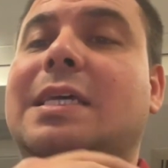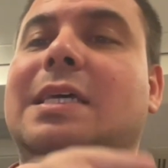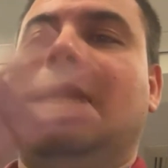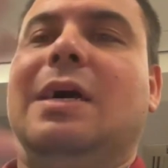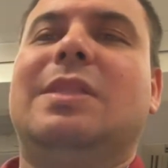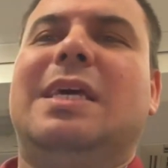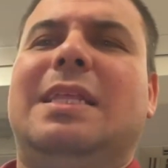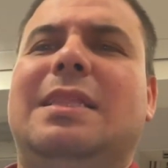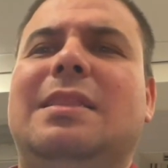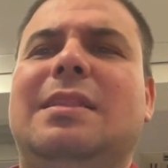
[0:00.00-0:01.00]
Now
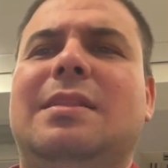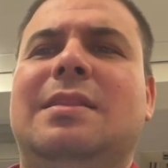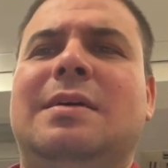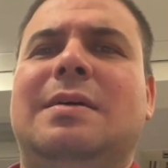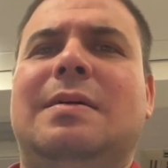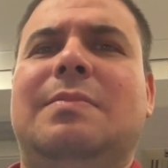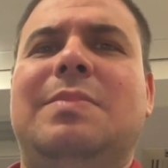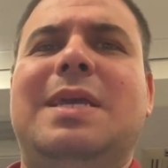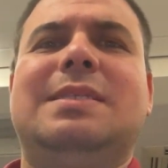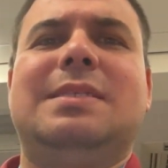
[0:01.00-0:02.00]
that the
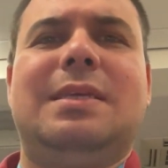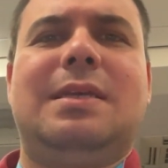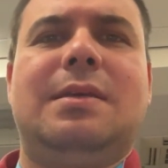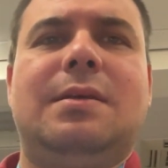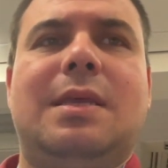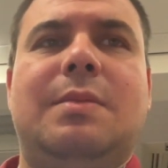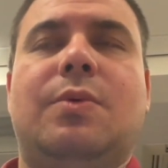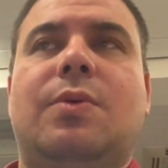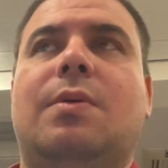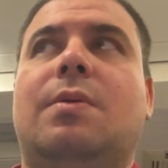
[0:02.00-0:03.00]
basic and
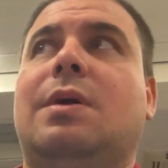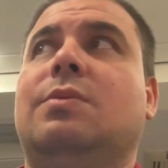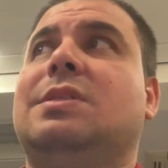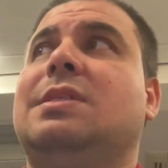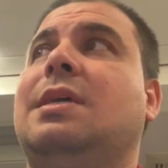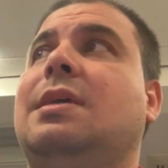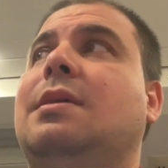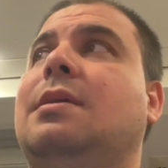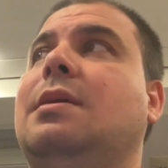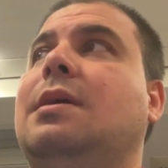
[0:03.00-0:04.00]
more, I would
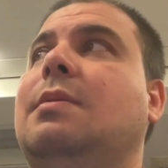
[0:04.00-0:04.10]
say,